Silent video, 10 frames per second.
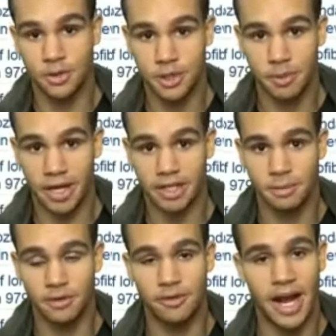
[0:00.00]
is
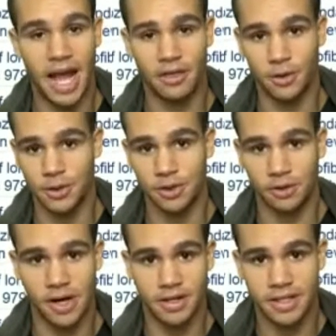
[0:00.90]
responsible for
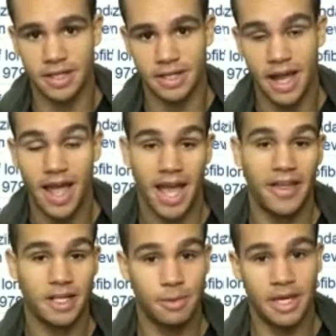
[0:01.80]
atherosclerosis, and
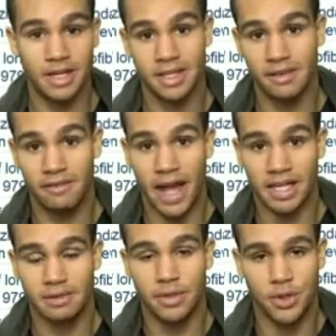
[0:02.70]
that's because the
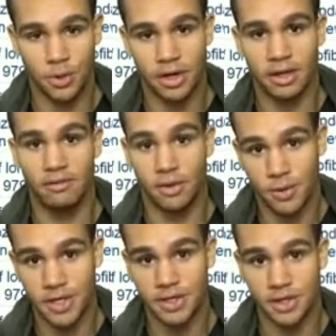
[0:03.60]
vast majority of the
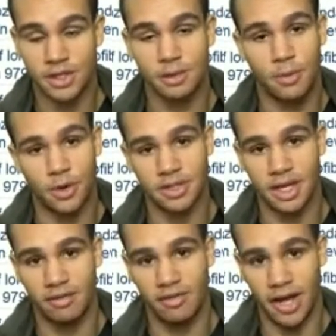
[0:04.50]
research supports that